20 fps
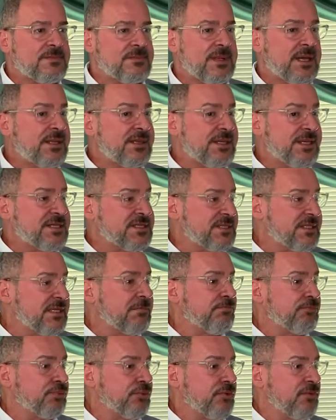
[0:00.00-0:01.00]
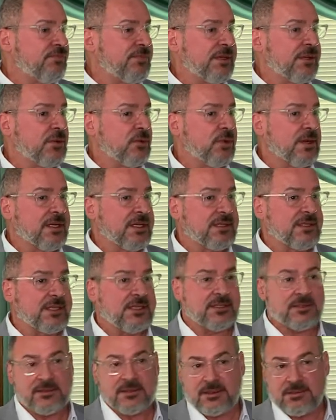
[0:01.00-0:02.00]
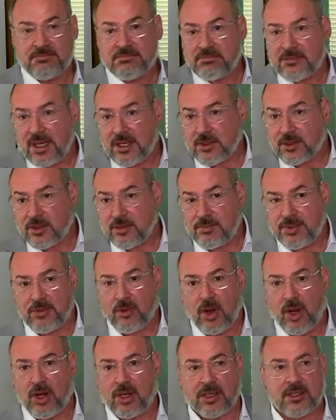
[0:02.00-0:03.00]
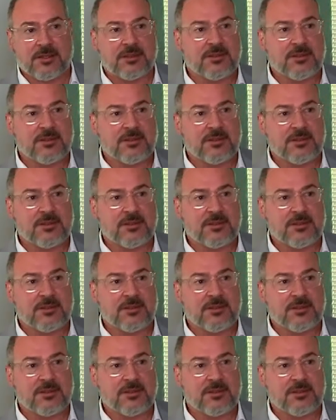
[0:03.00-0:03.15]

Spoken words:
And they see improvement quickly. I could be wrong.